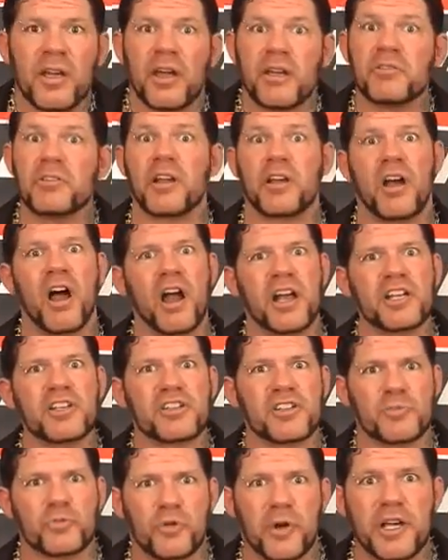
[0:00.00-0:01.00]
And you're like, oh,
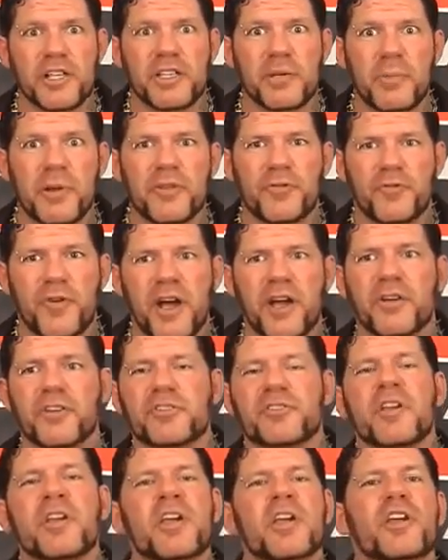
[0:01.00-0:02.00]
these are some crazy
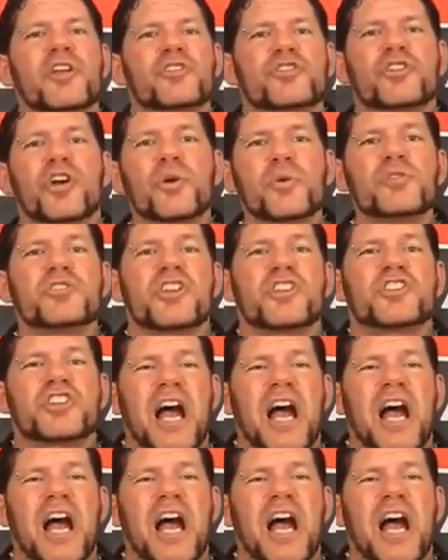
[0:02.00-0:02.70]
motherfuckers. Joe's